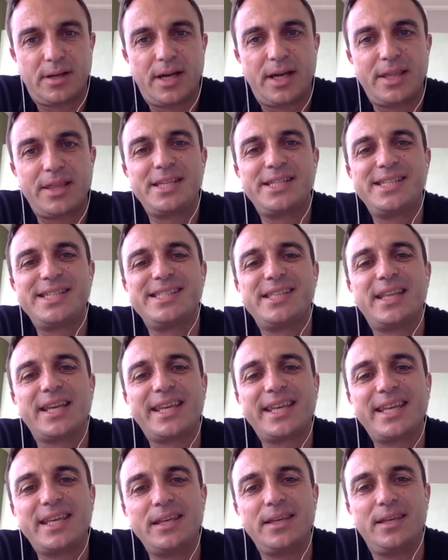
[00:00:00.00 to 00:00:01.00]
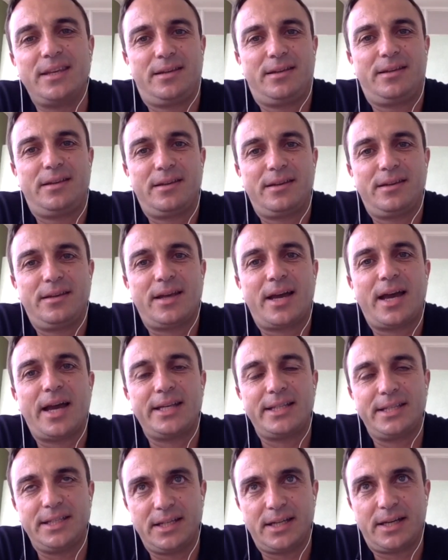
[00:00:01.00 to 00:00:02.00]
And this is the key
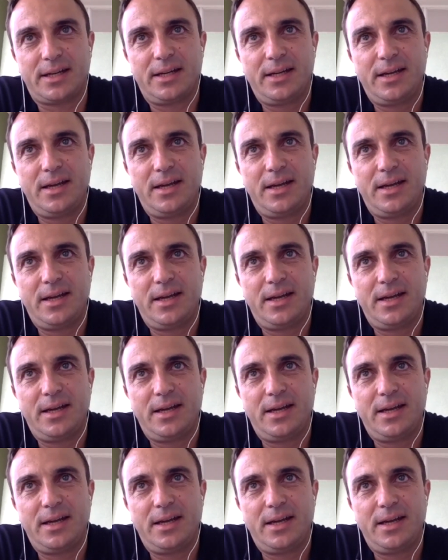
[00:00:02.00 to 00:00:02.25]
idea.